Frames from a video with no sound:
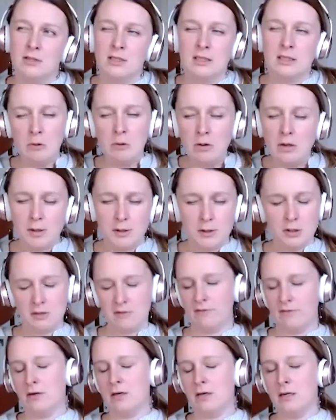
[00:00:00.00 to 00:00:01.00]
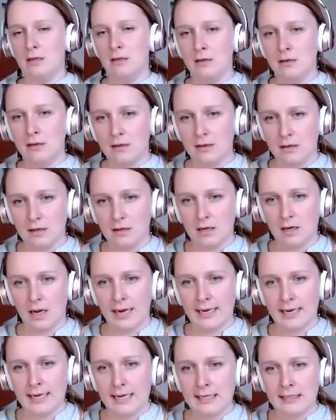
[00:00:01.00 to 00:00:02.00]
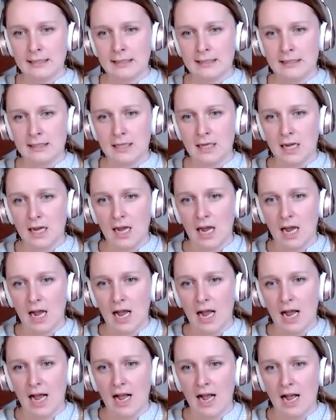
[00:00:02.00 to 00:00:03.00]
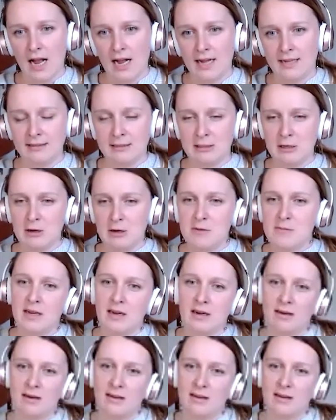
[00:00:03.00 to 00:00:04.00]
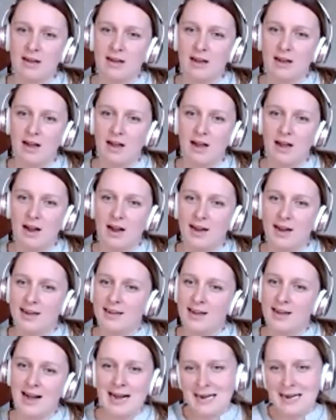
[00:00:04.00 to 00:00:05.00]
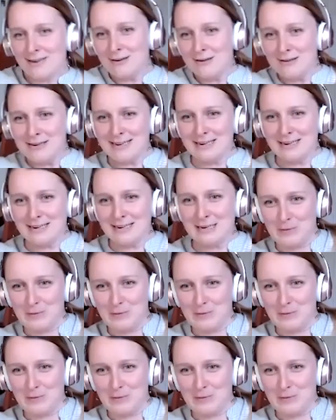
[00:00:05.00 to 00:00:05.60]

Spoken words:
just more introverted, I guess. And so I'm like, I don't need